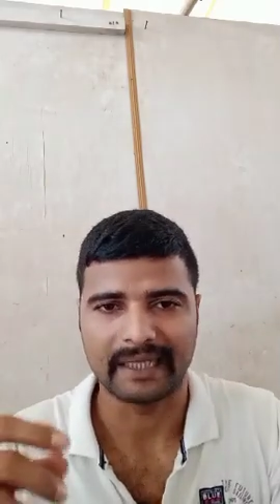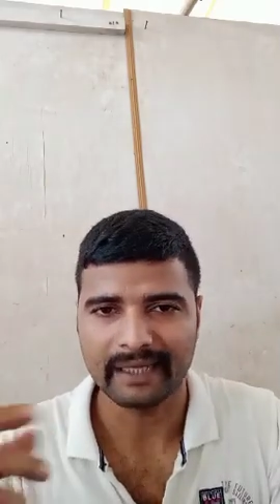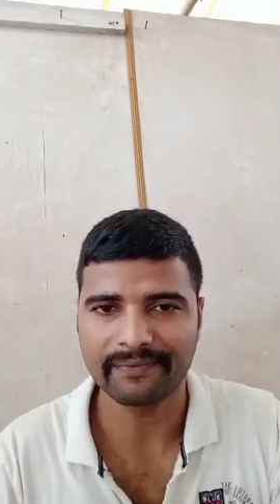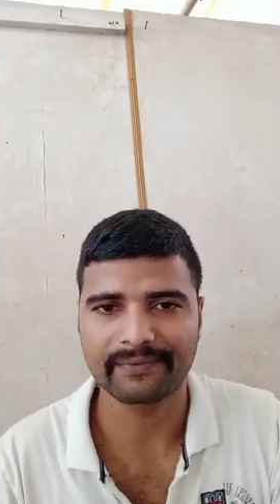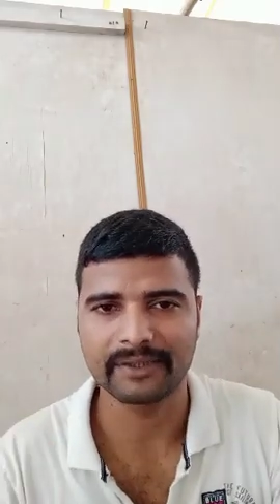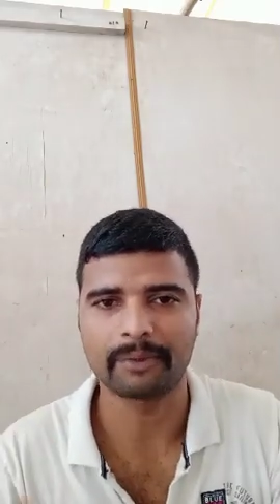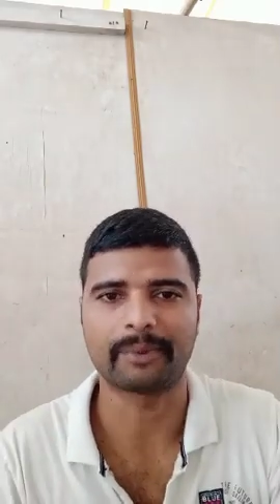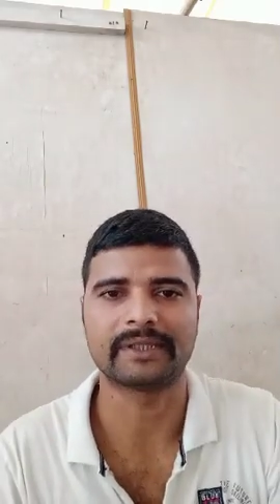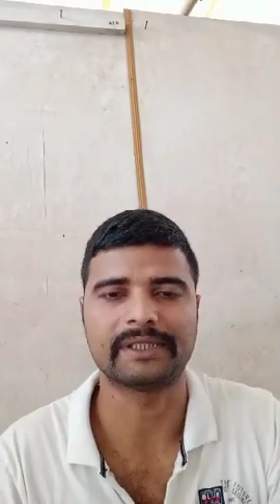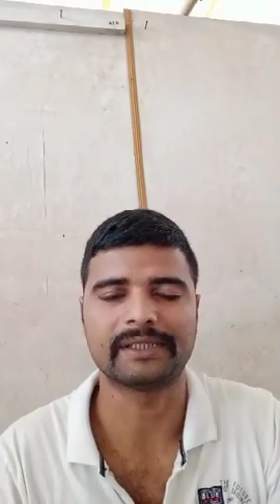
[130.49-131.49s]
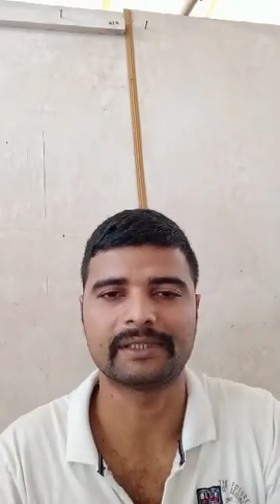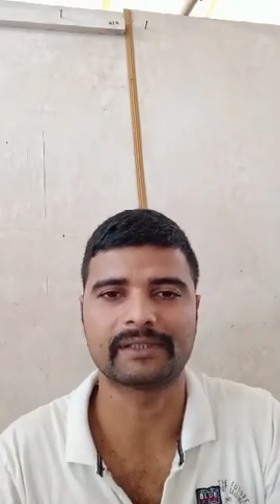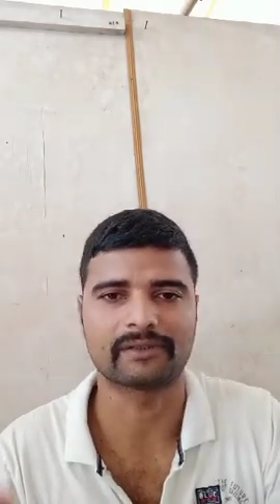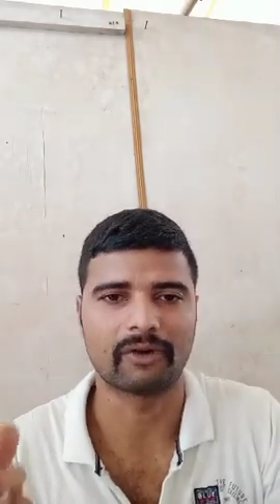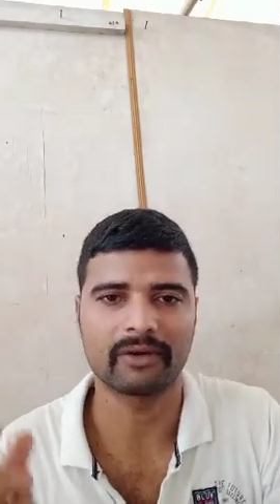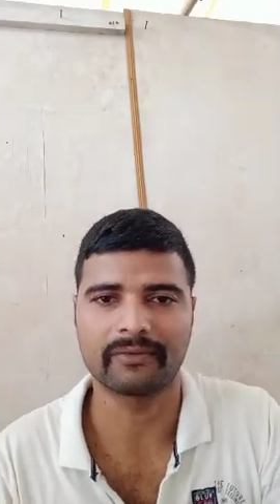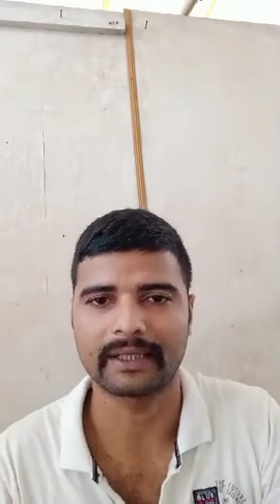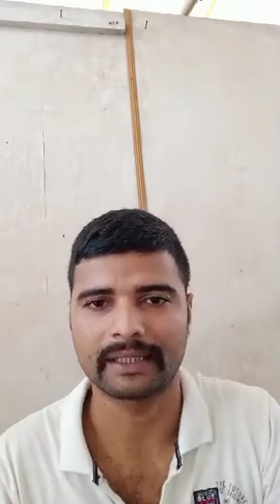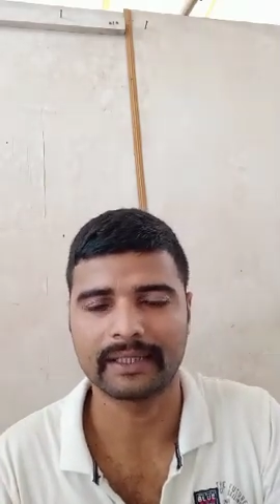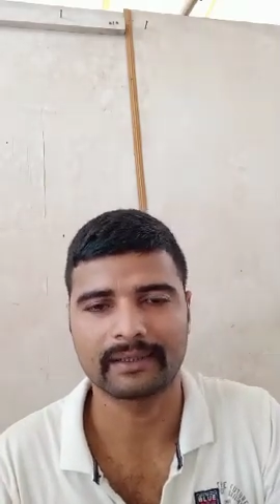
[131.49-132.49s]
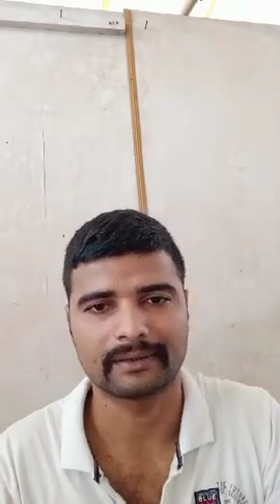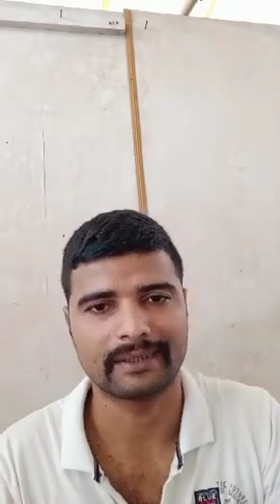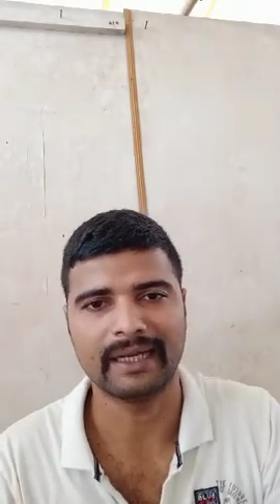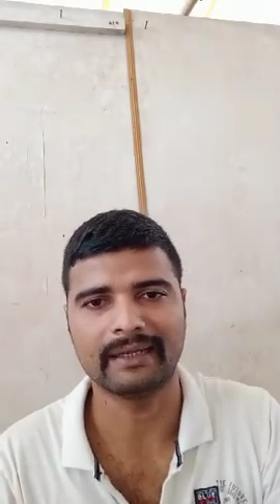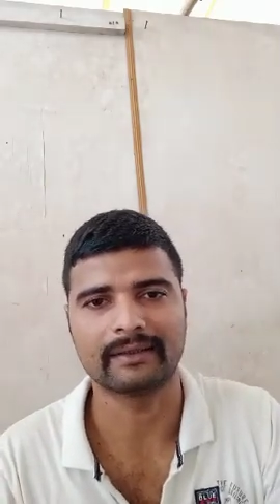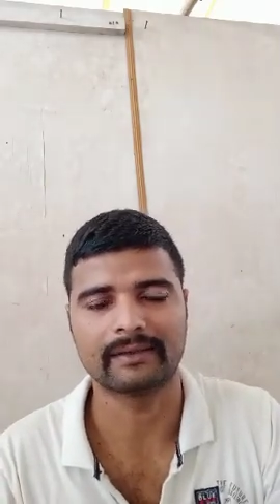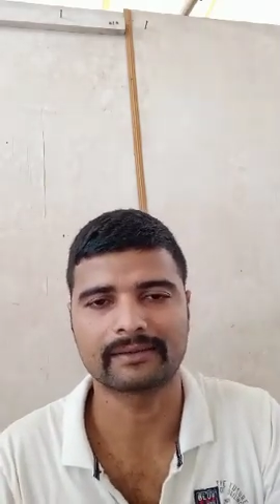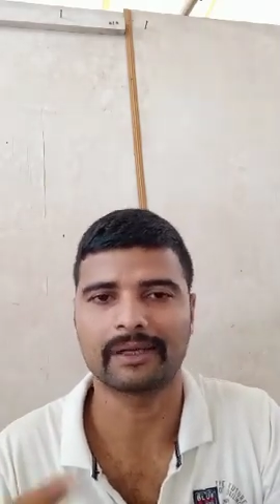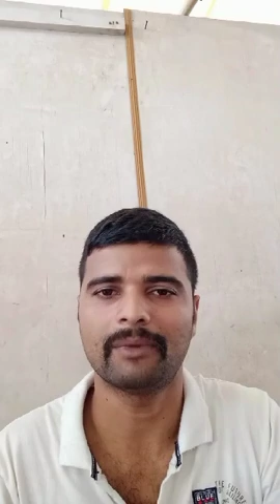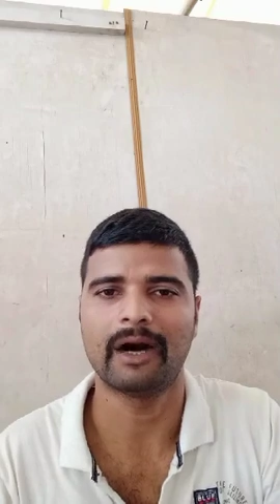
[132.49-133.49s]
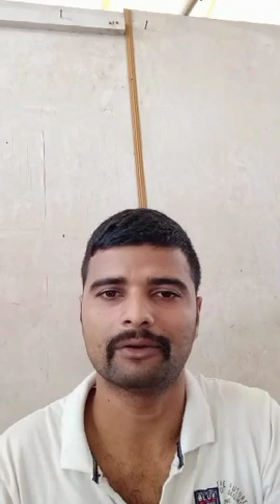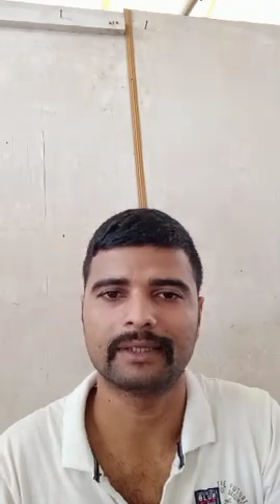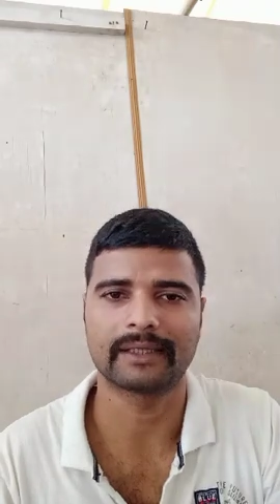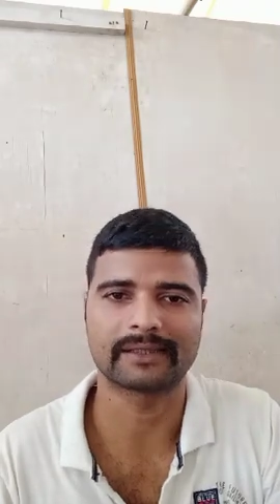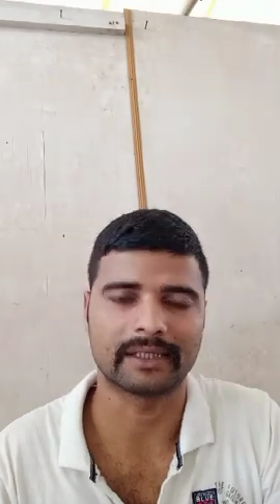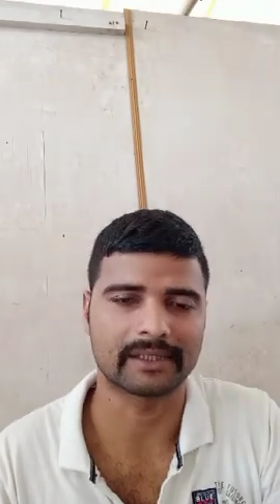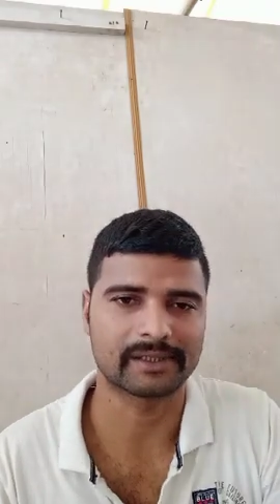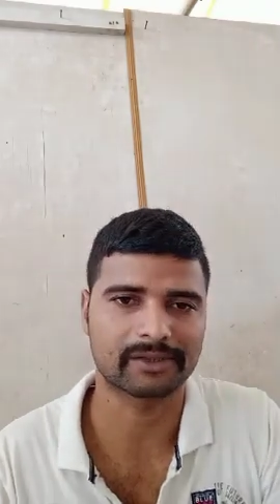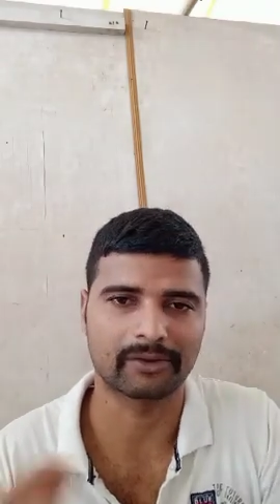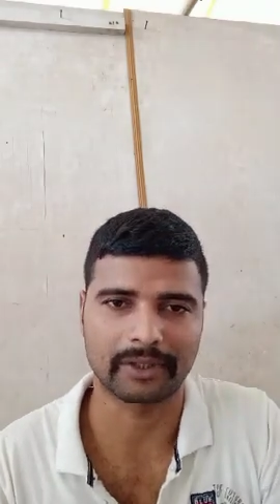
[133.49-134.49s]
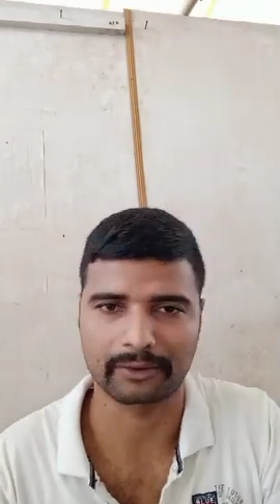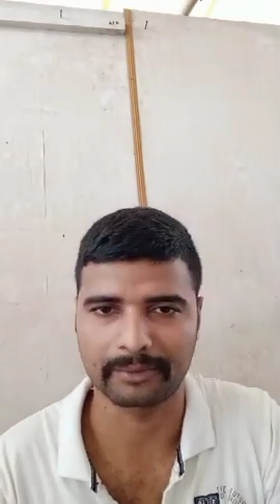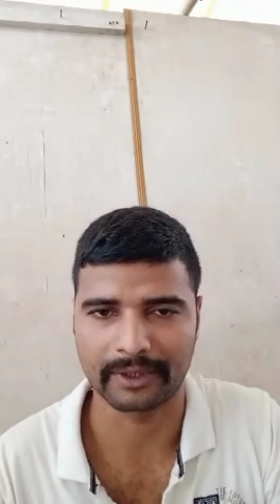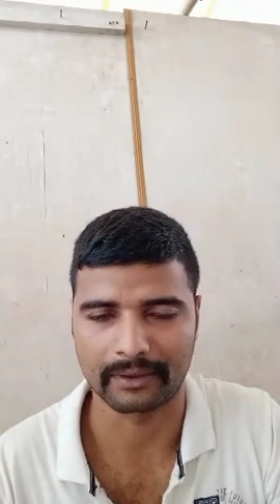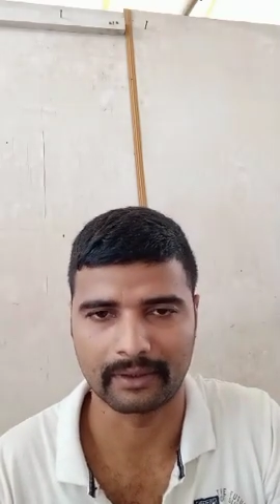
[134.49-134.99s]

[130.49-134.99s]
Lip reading: if your purchase is not worth it, then somehow their status is going to be